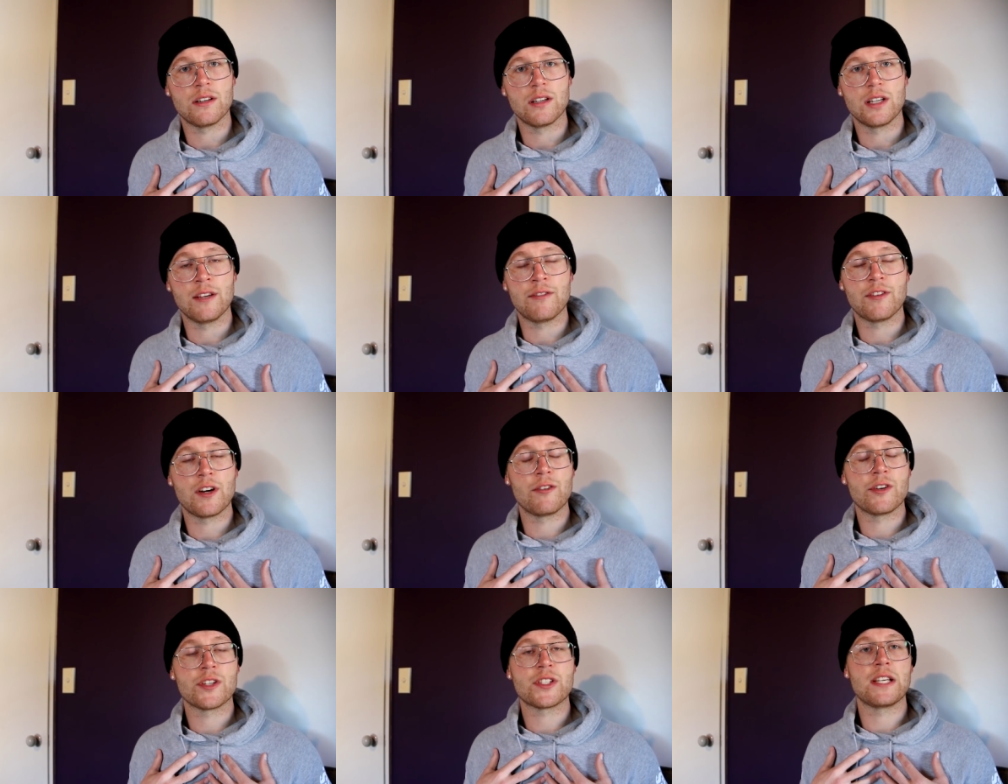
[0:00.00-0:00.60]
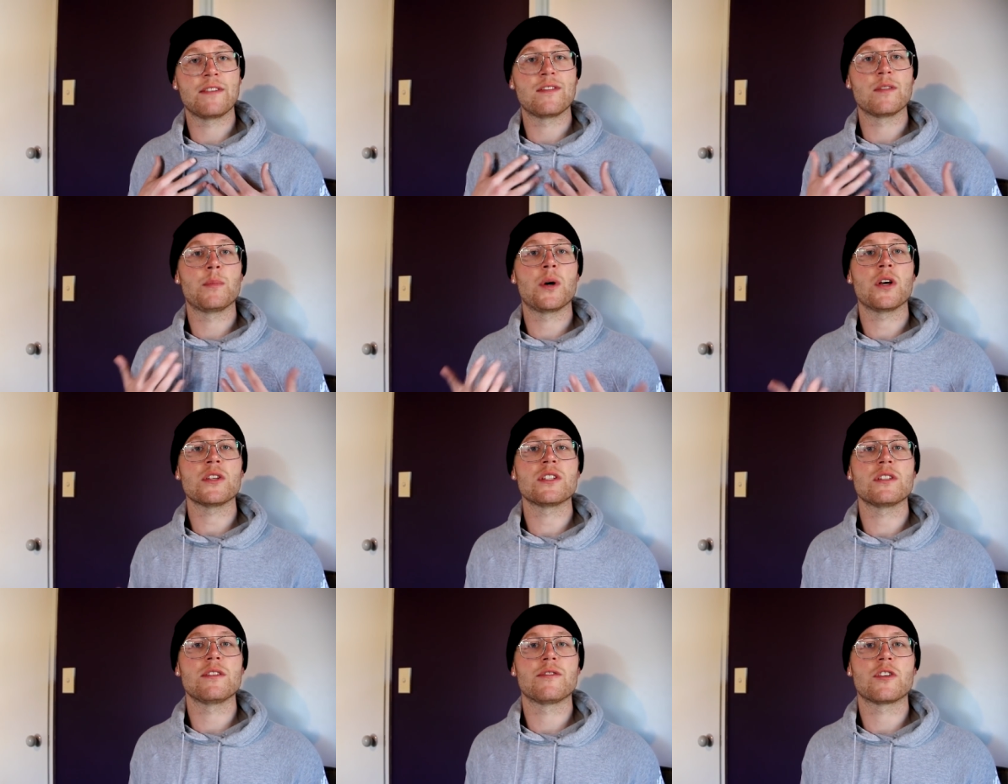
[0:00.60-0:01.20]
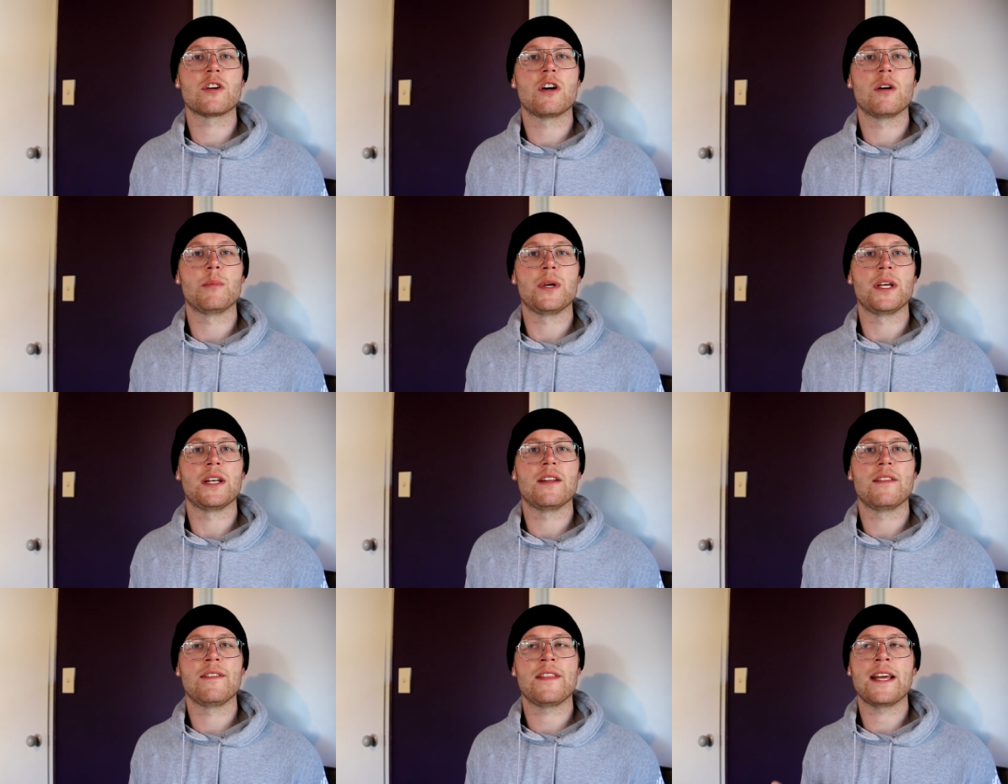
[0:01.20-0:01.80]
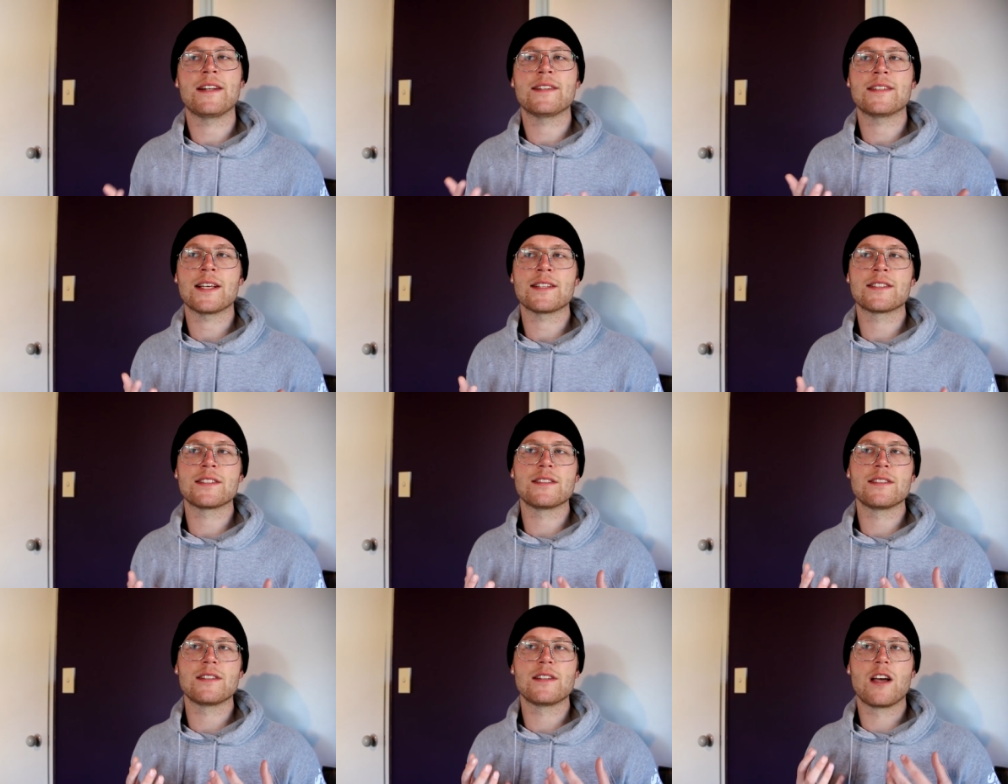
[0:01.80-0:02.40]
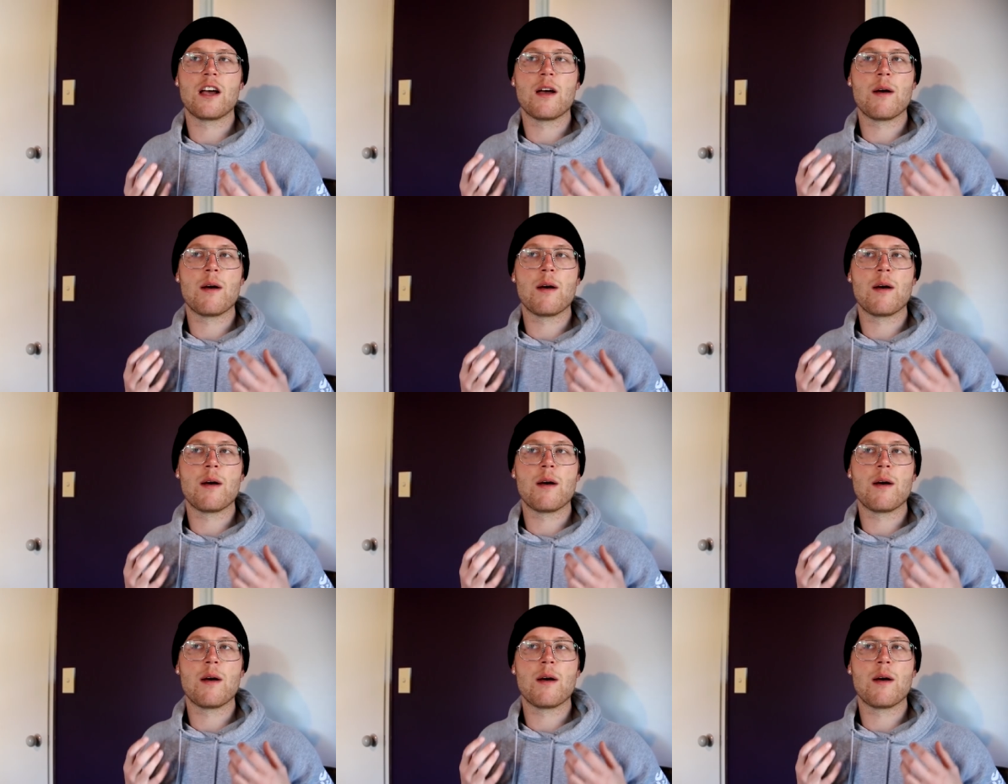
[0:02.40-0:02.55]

If I receive a positive comment, that doesn't